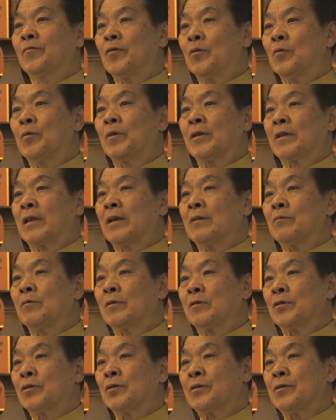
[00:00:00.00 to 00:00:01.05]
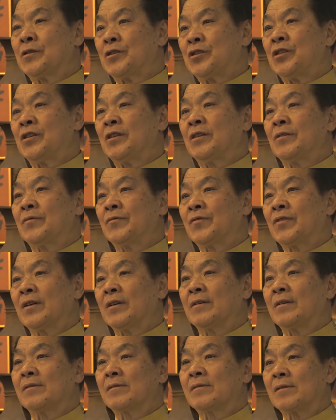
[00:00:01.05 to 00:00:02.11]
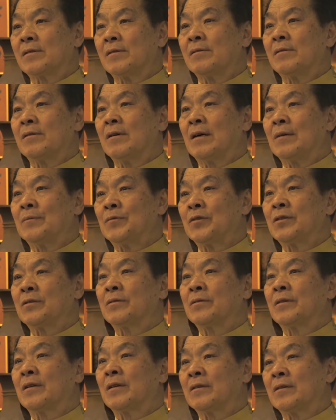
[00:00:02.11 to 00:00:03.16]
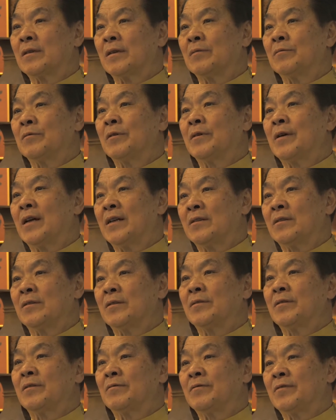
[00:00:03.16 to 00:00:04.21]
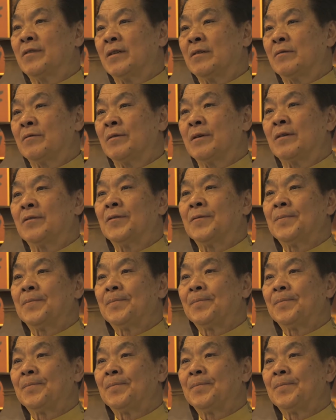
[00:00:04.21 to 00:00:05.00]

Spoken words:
what they want to achieve, you know. So I'm sure that they will handle it very well.